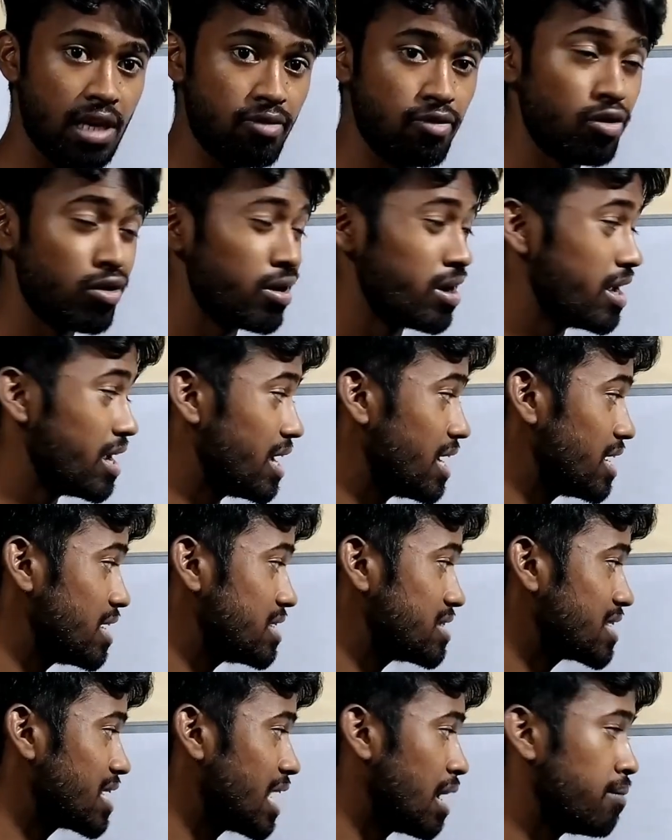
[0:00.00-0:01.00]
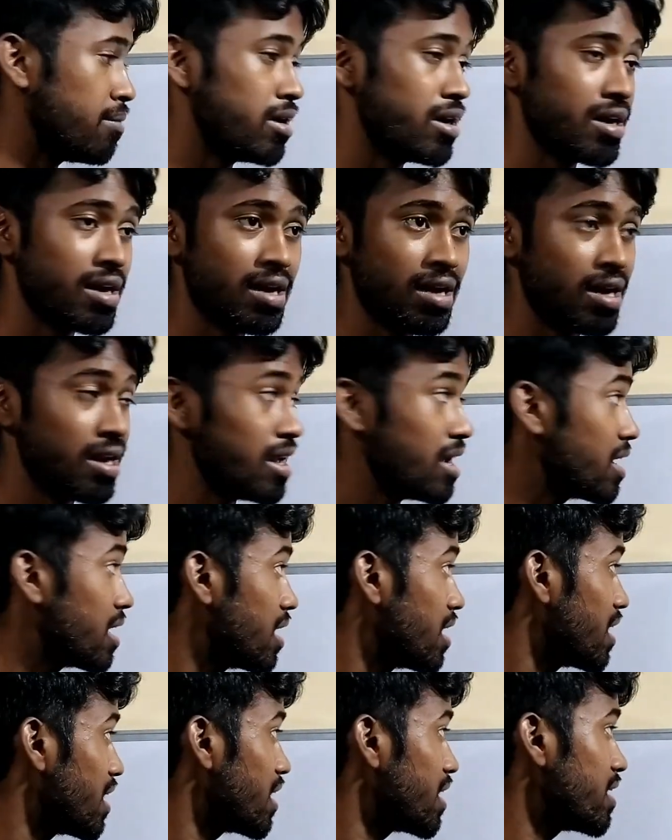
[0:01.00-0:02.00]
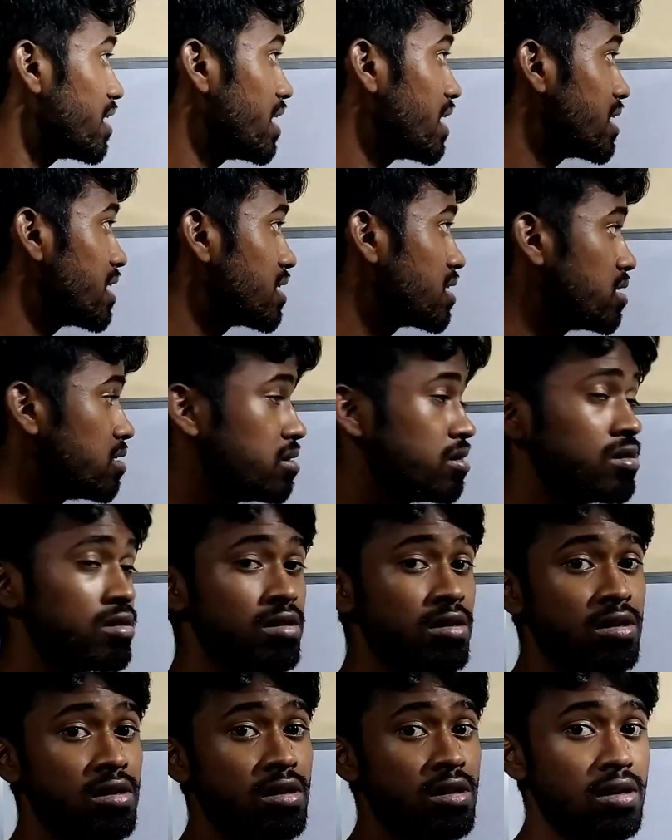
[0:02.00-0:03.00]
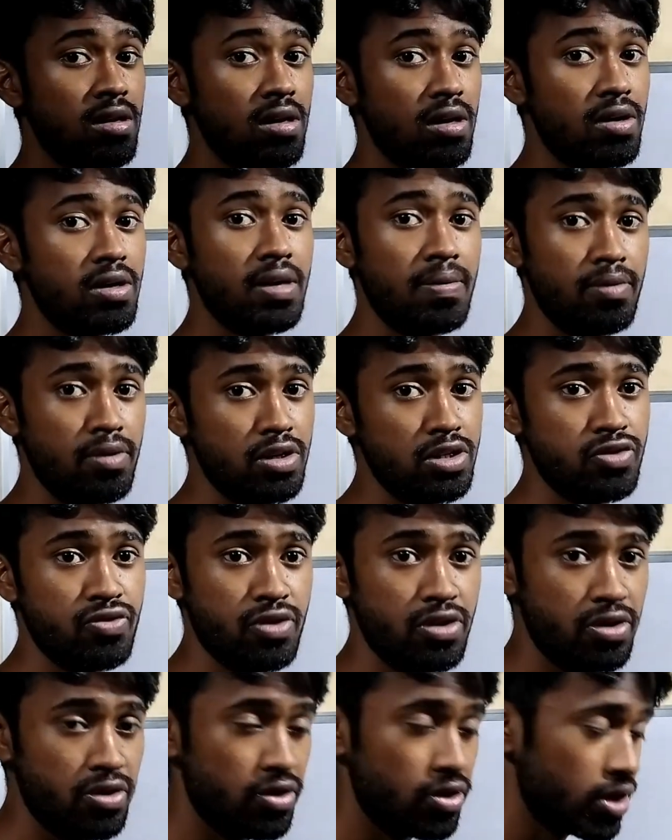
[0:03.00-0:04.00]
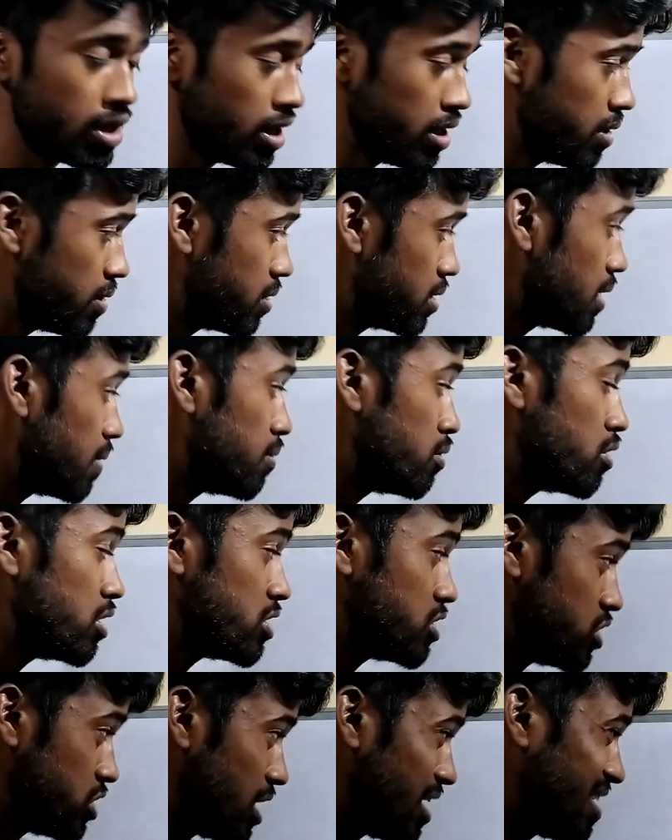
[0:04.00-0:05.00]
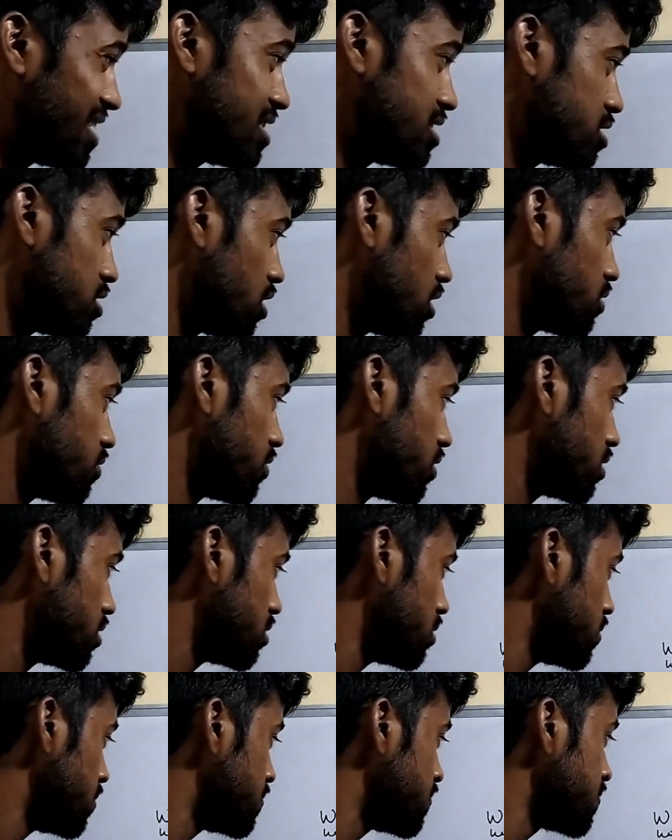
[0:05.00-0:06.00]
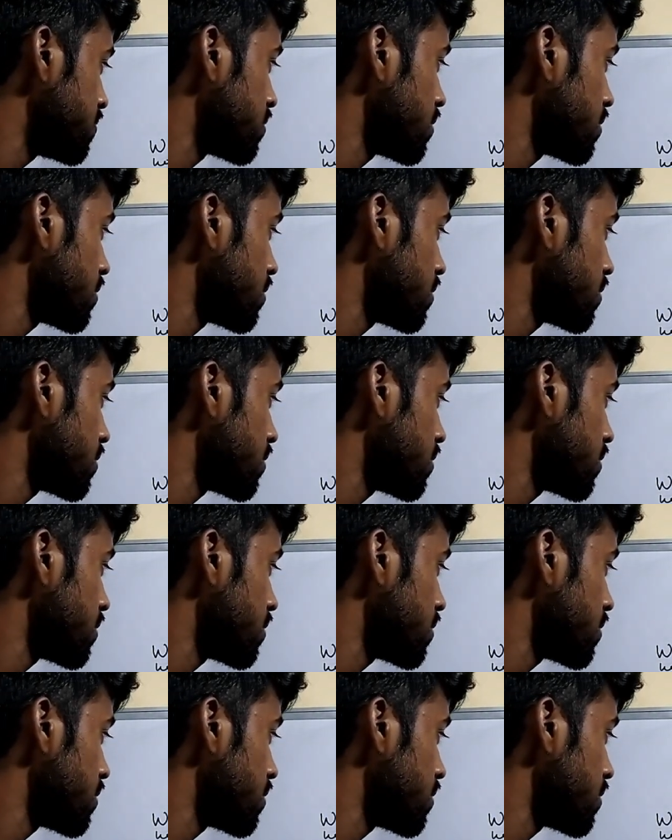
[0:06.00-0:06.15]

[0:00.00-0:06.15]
Then only it is grammatically correct WH word, okay, WH sentence, not word.